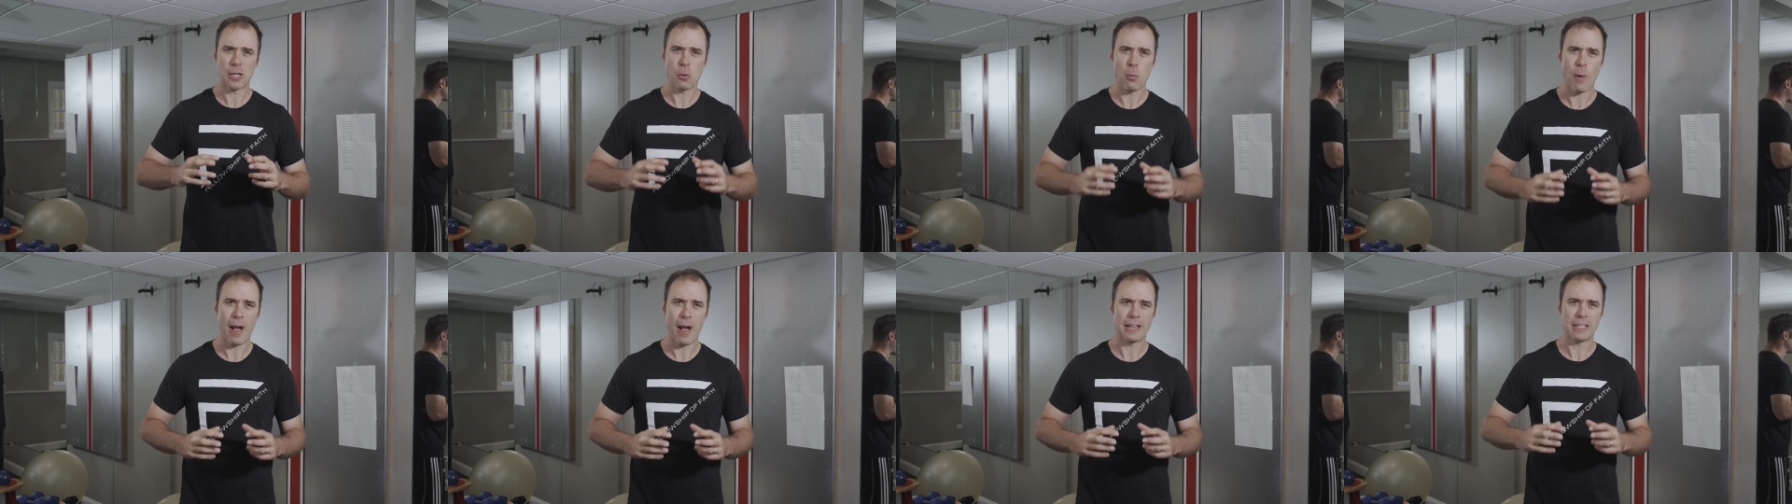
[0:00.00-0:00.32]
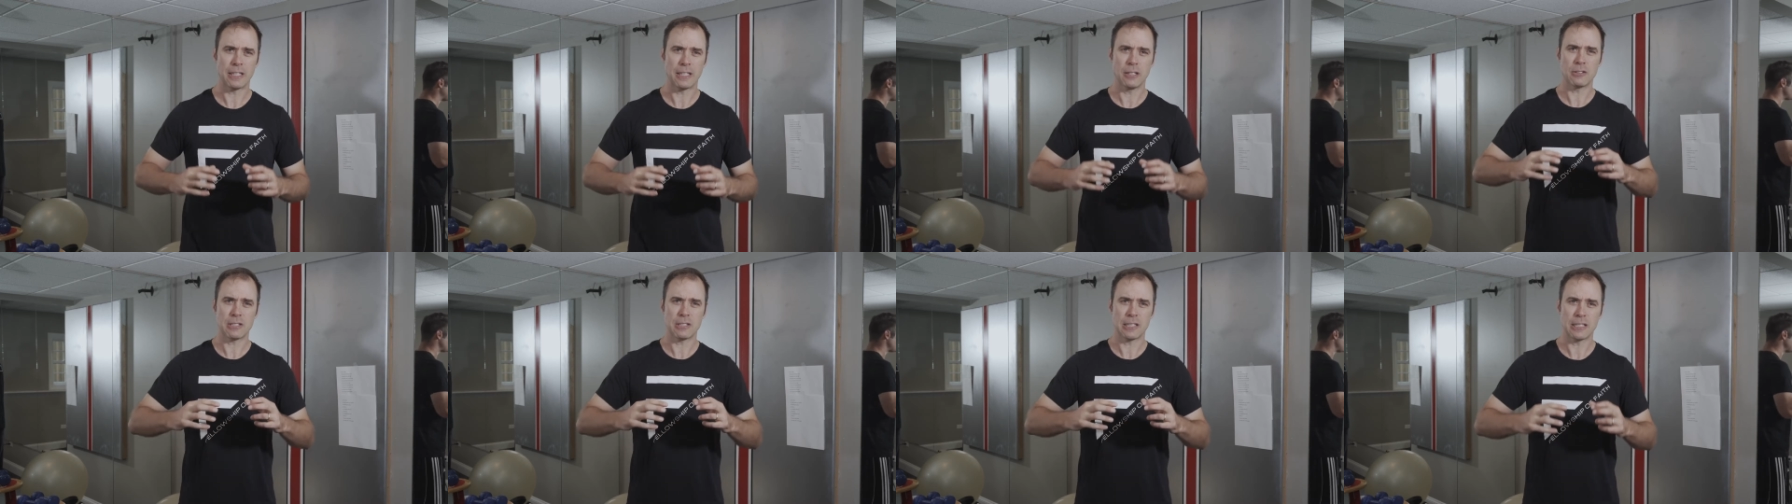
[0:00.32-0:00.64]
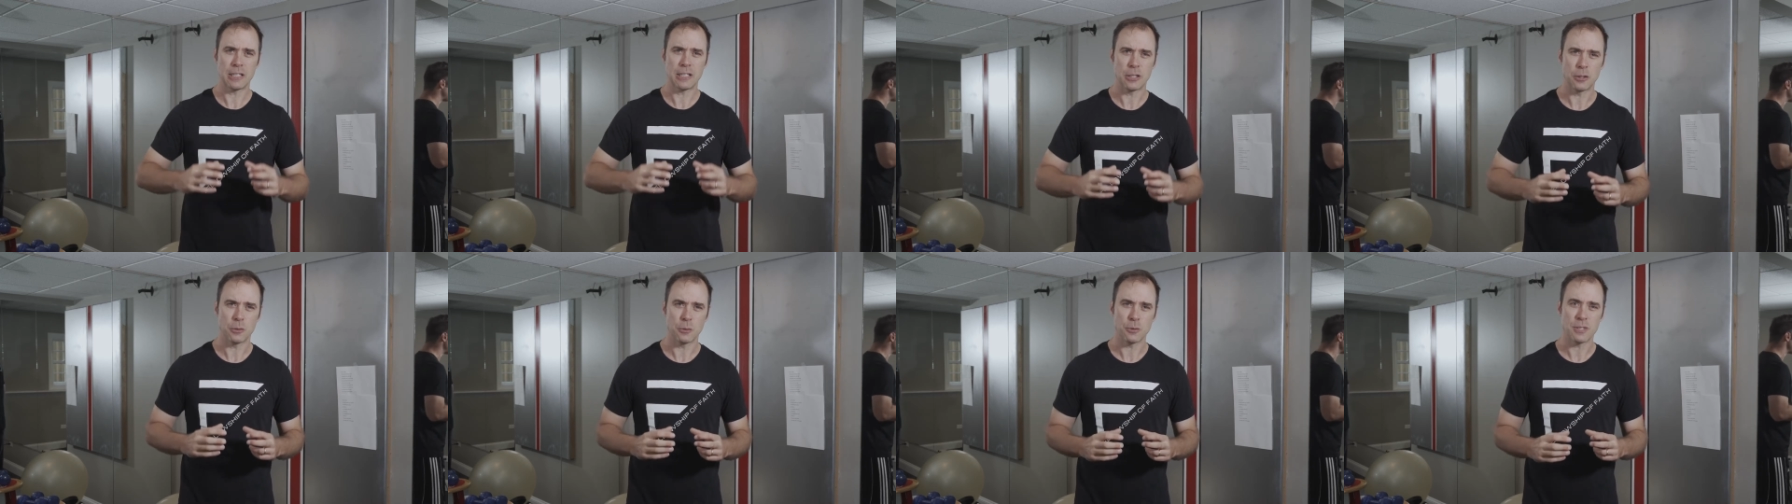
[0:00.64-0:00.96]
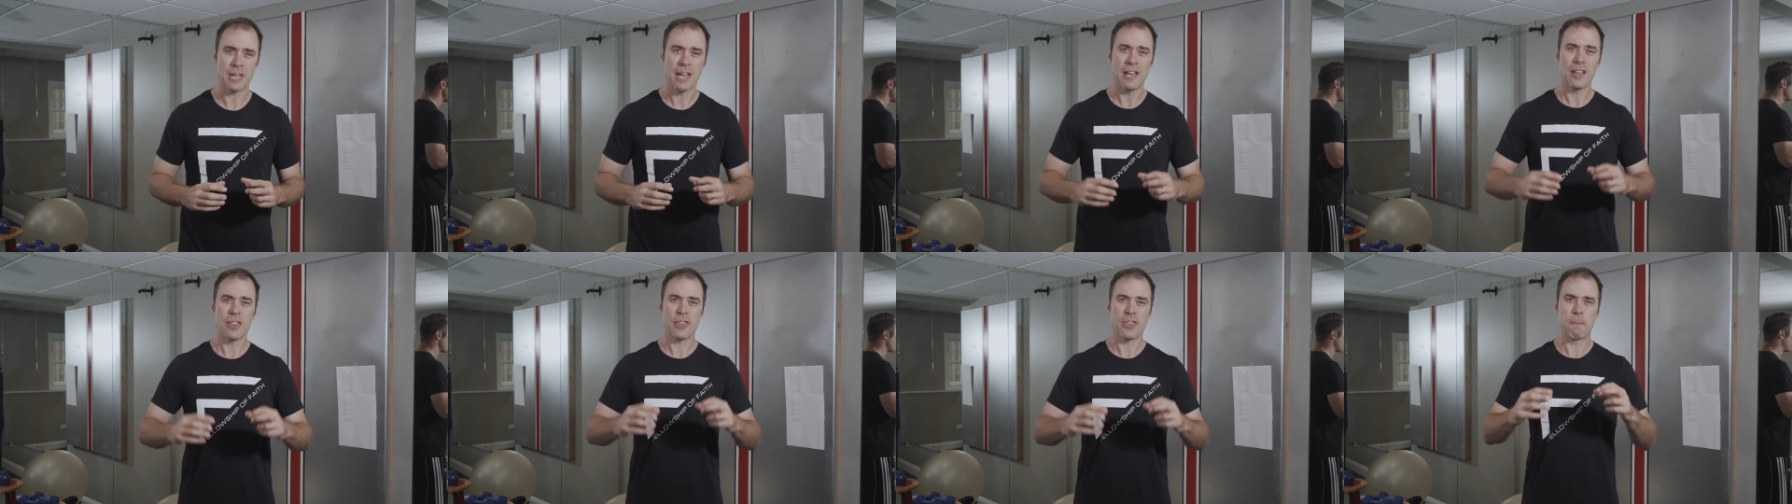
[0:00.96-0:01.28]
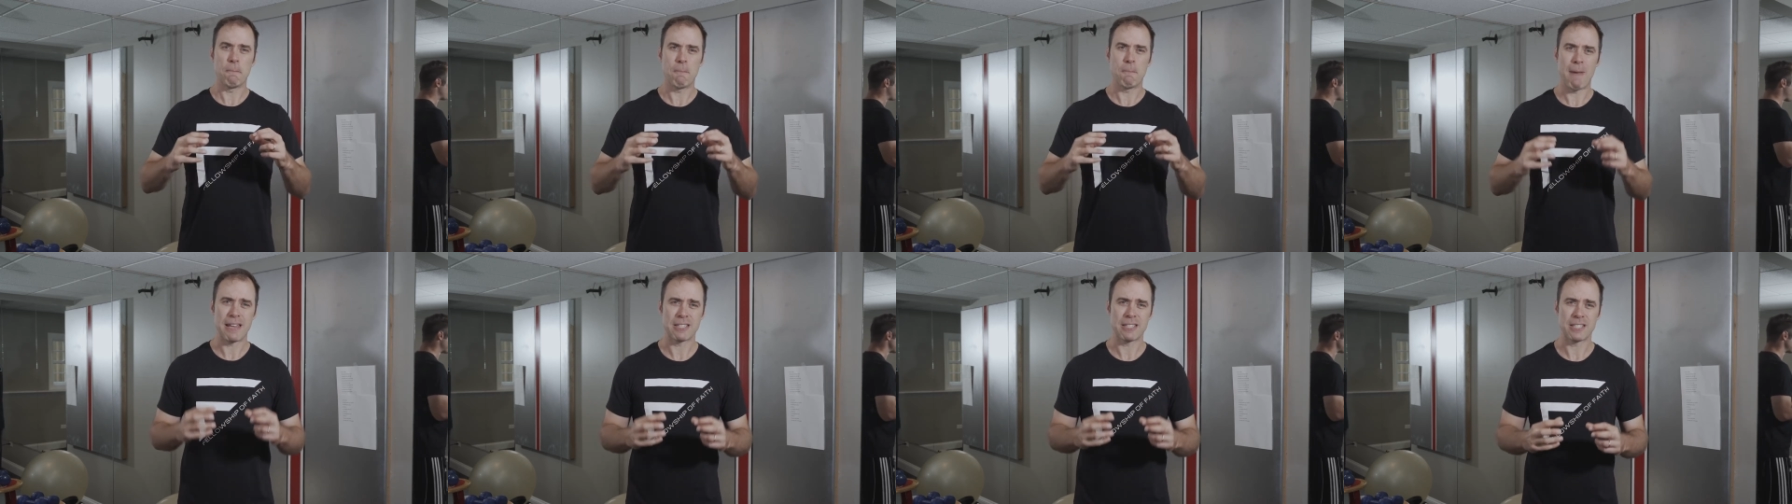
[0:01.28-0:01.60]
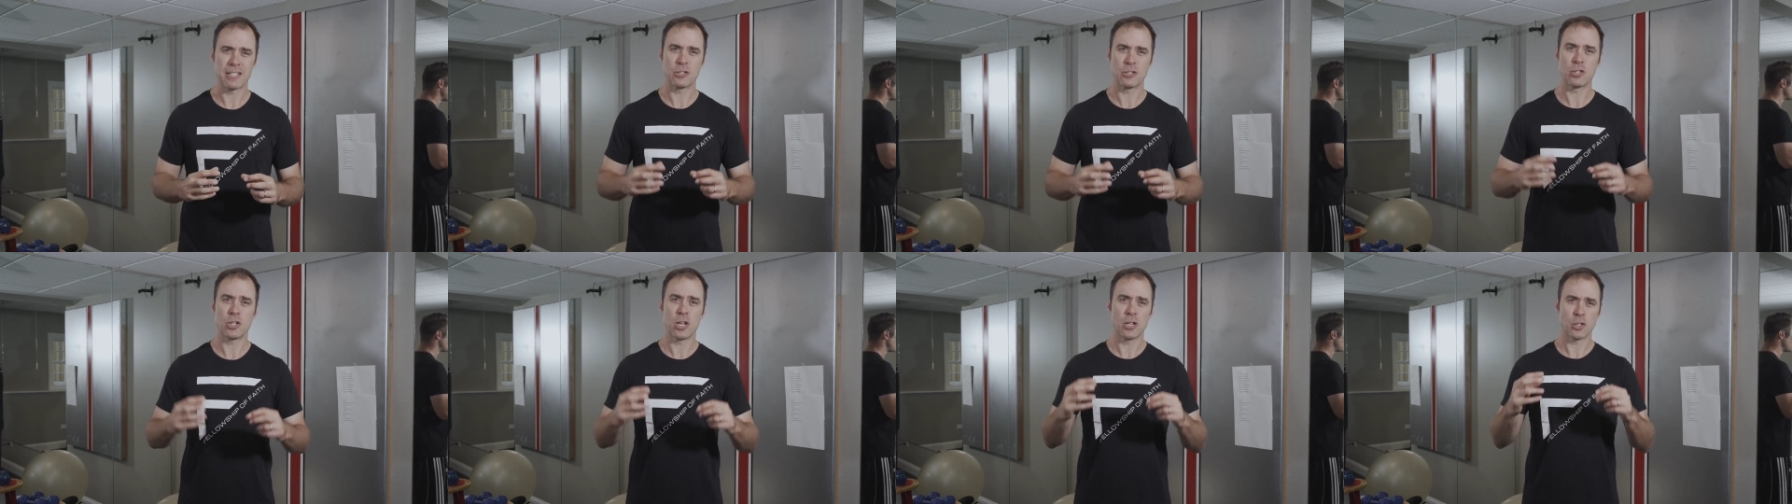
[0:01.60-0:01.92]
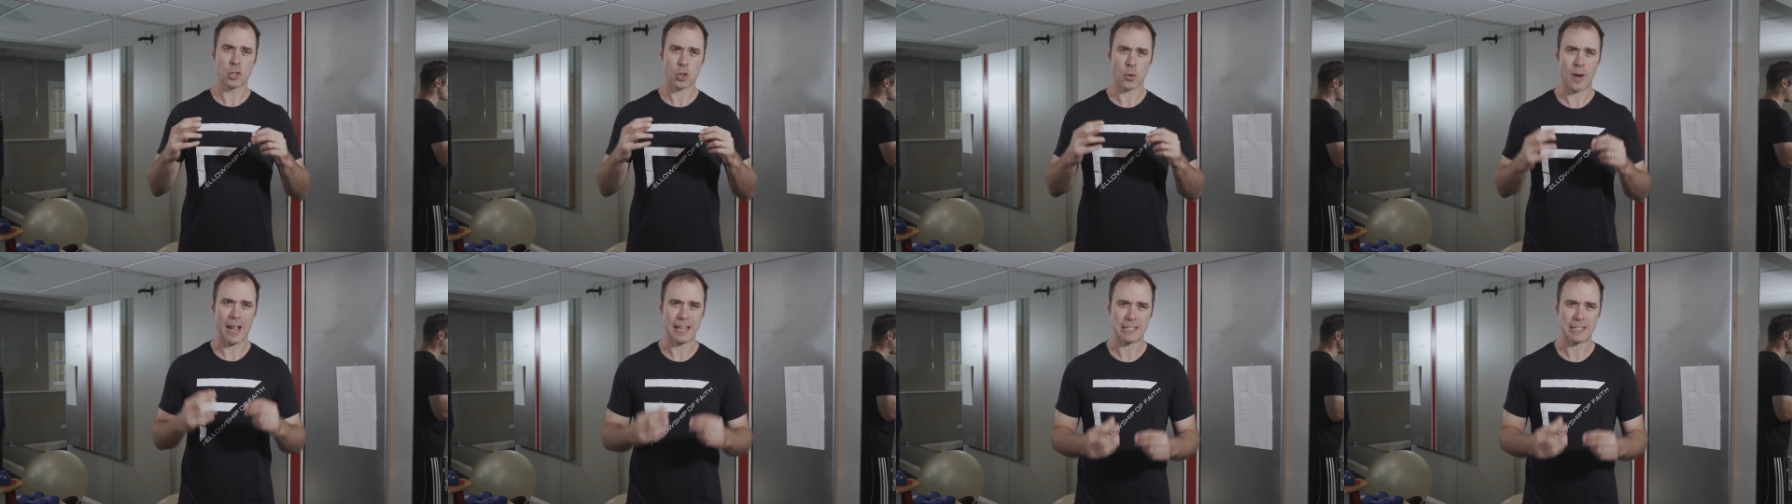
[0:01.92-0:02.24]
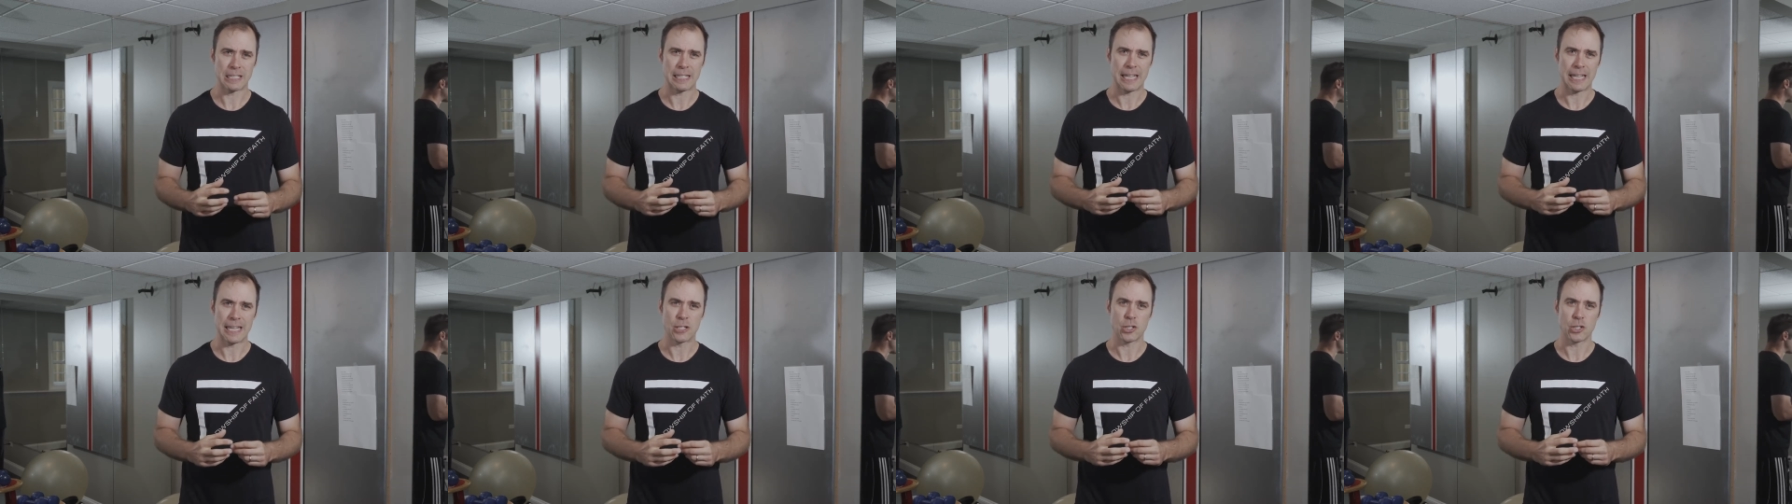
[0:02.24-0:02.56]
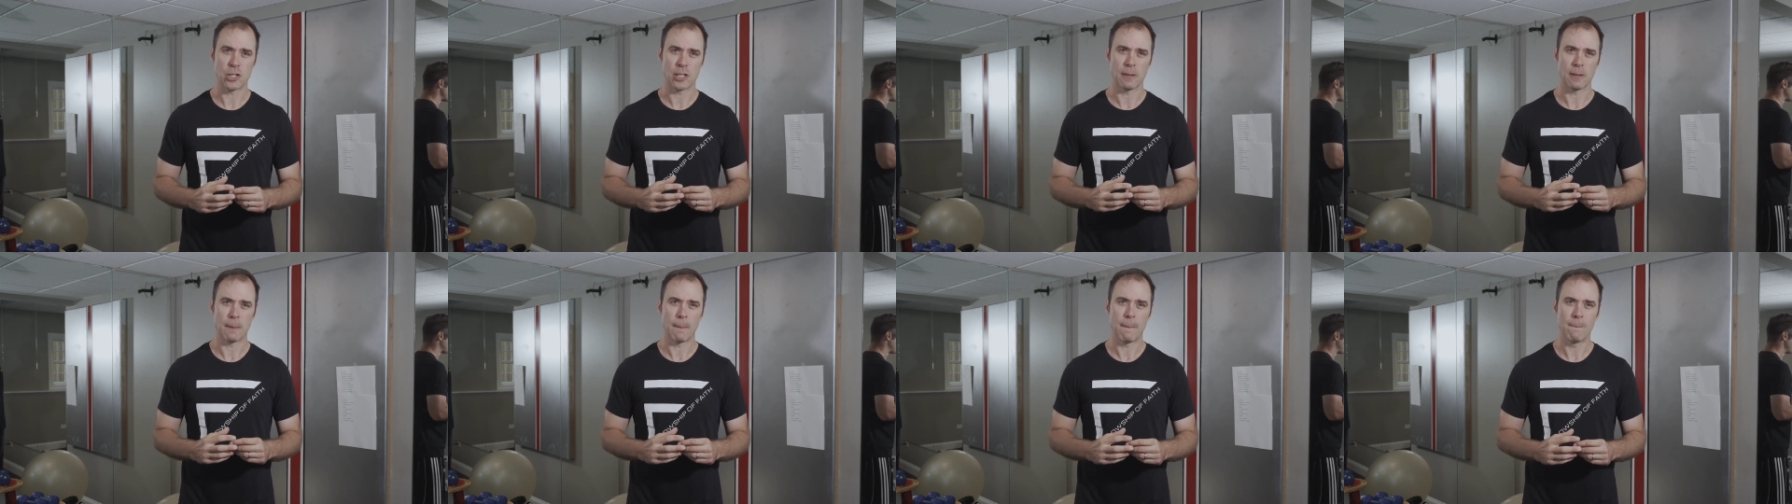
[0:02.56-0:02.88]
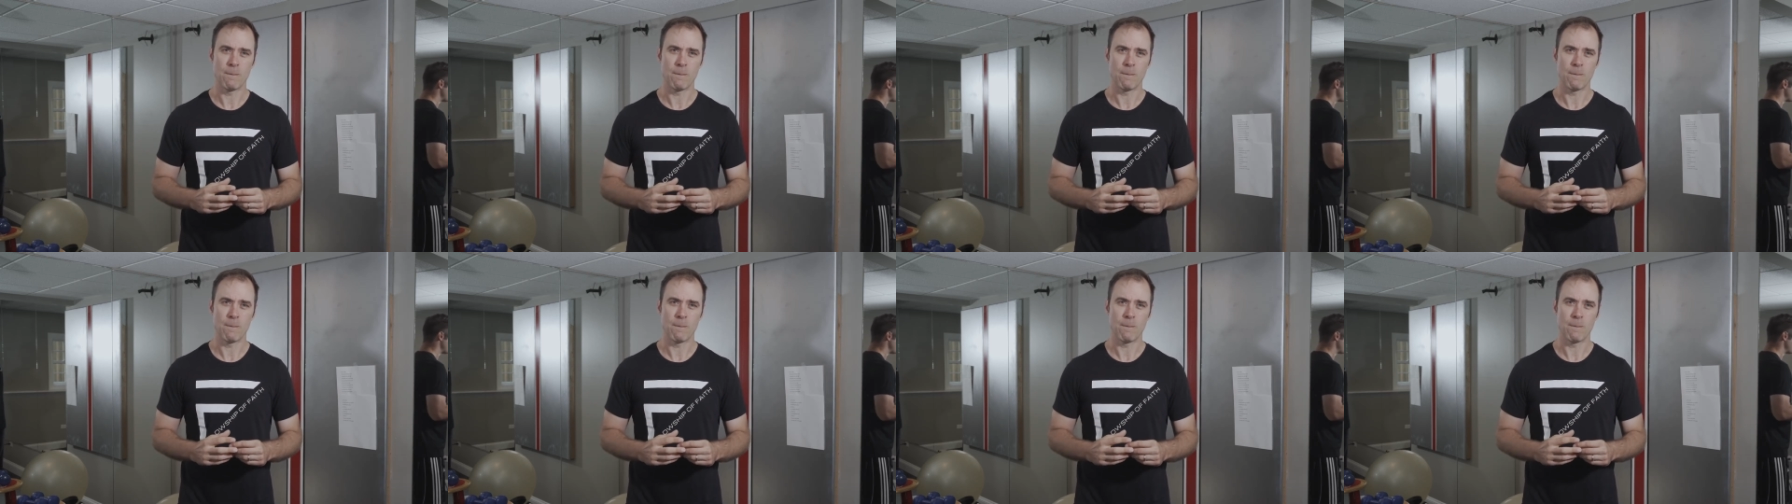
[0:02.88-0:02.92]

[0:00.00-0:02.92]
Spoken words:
want you to use the Message translation.